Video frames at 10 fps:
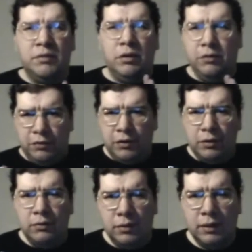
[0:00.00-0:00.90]
or
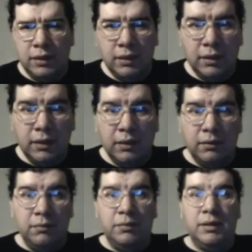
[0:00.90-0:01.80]
so,
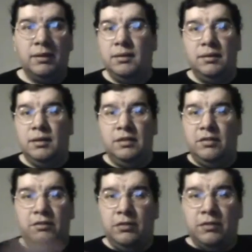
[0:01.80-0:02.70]
but they
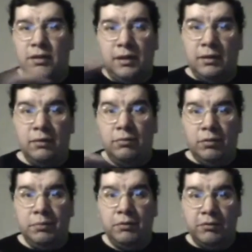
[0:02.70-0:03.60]
just use a lot of
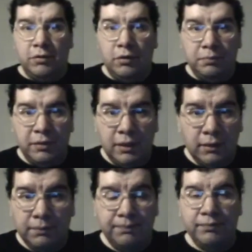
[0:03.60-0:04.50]

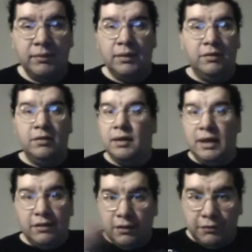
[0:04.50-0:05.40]
rotoscoping. It's in
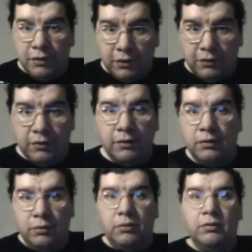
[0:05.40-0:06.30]
high definition,
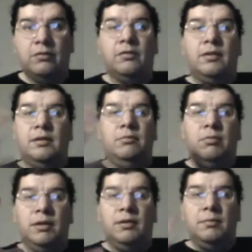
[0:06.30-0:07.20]
of course. They
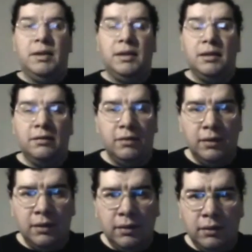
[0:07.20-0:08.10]
wanted to make it
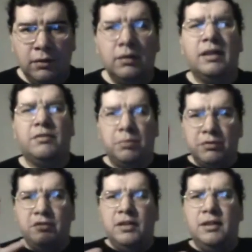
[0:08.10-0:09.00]
look as
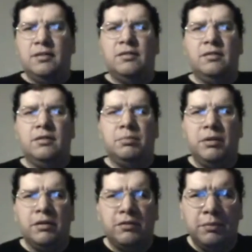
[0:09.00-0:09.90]
pristine as, as
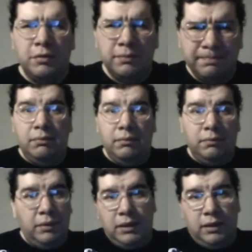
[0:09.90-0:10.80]
possible.
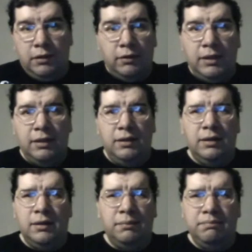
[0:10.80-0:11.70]
But other than
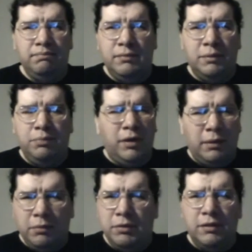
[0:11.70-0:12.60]
the the
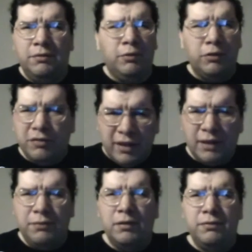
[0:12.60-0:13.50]
problem with the first
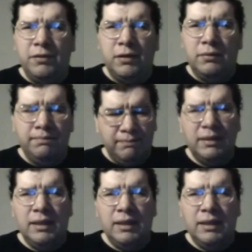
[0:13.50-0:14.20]
half of the film,